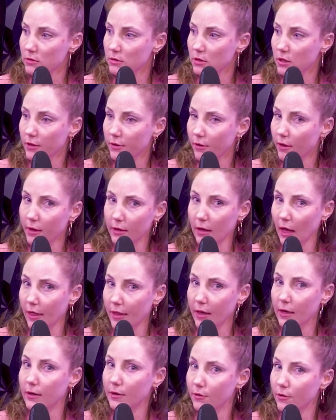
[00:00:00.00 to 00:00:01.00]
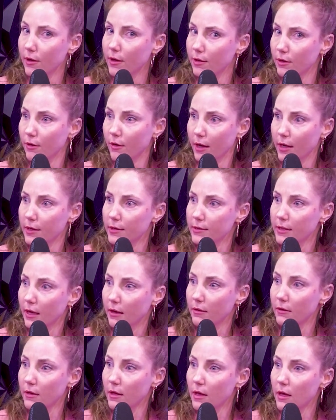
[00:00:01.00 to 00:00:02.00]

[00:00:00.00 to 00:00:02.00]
And they're like, nothing. And you're like, no, I can tell.